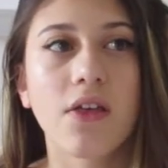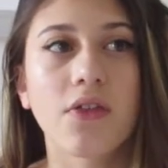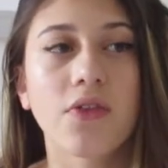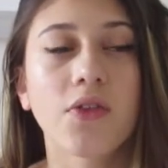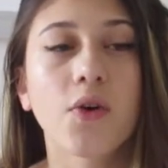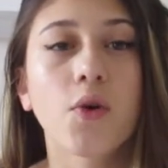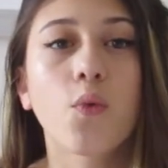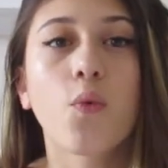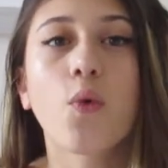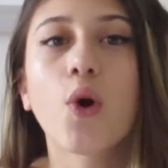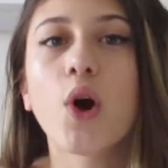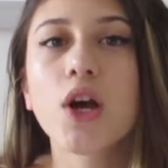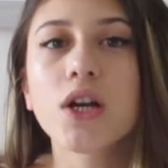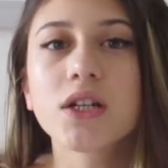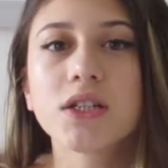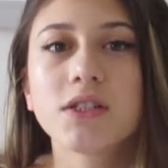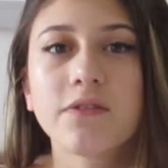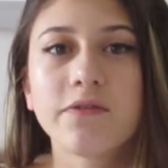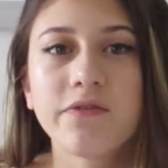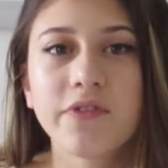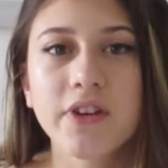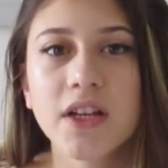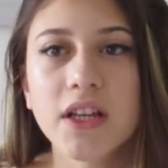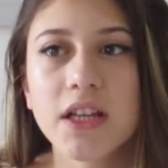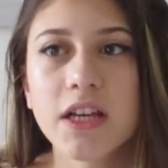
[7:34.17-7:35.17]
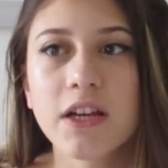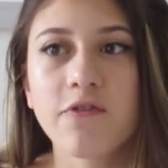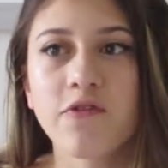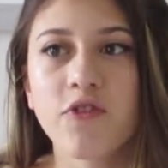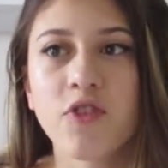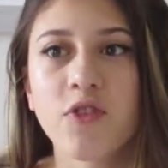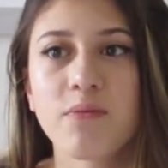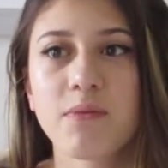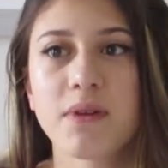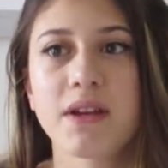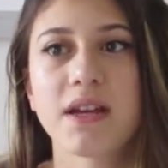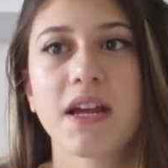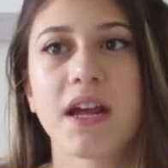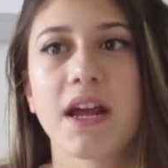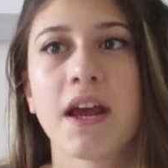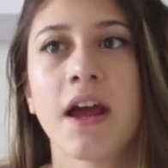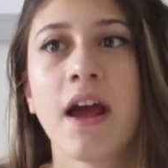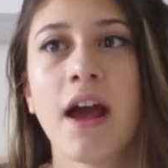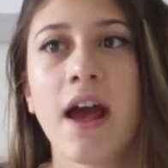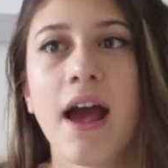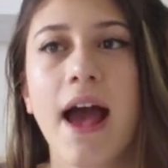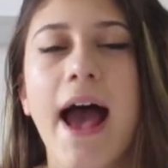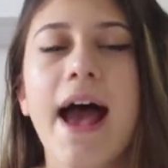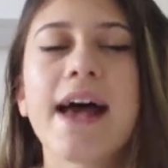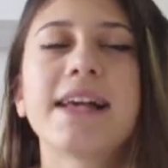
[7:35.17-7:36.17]
the worst feeling for me.
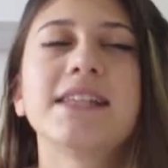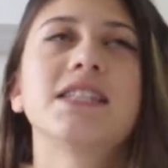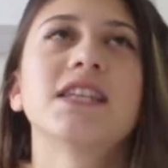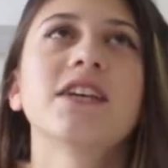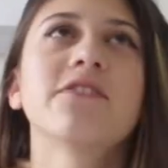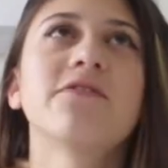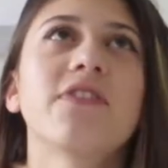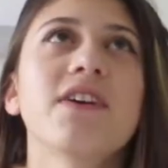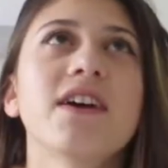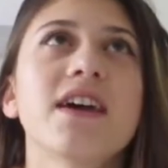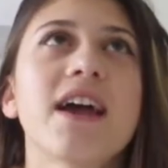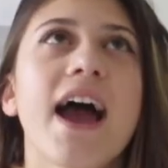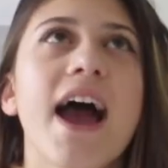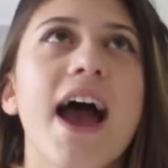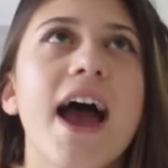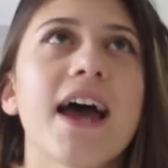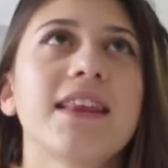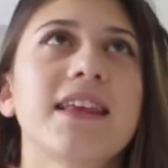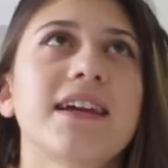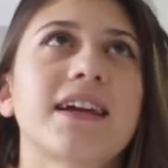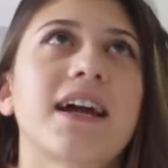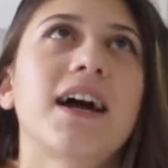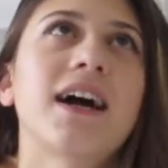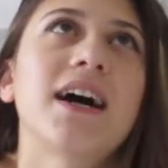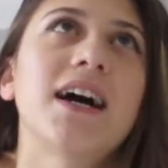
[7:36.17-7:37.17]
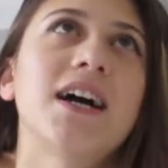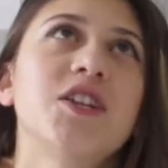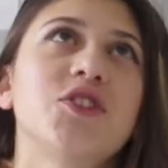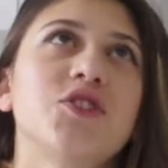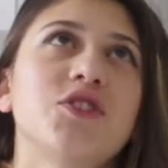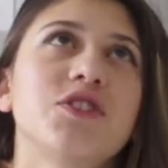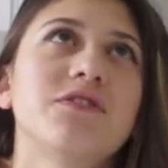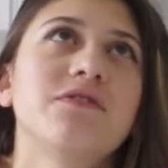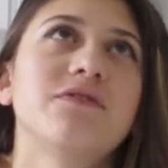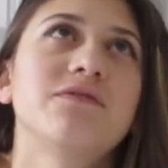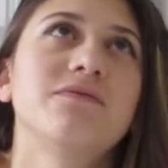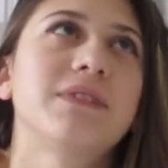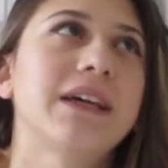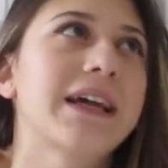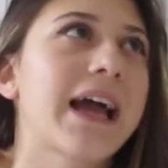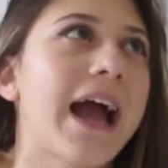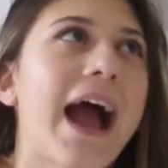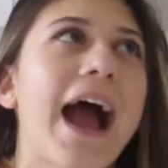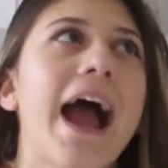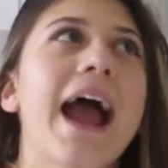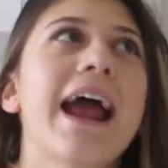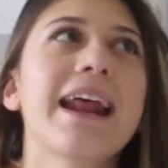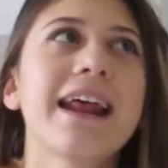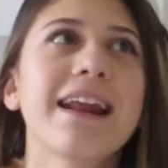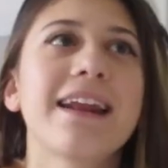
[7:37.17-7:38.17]
As if I had like a hundred, like
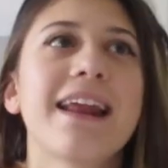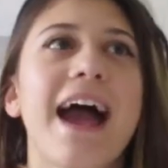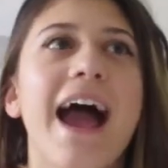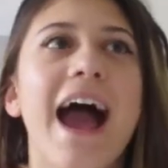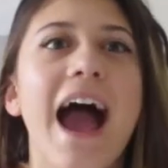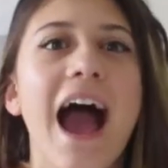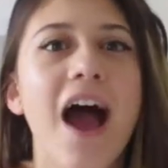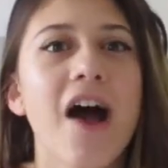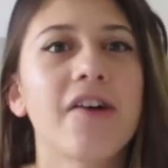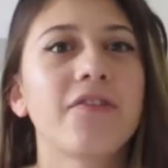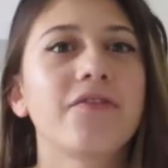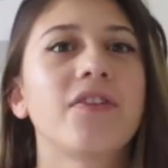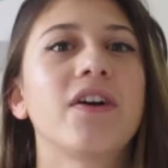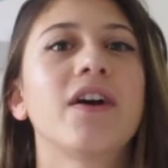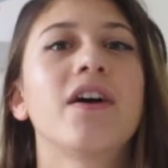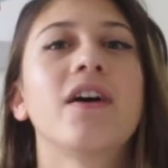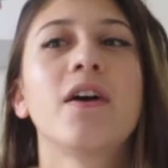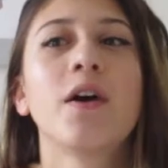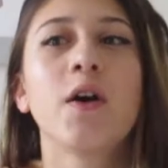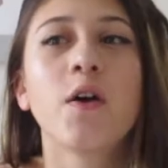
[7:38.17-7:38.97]
I didn't have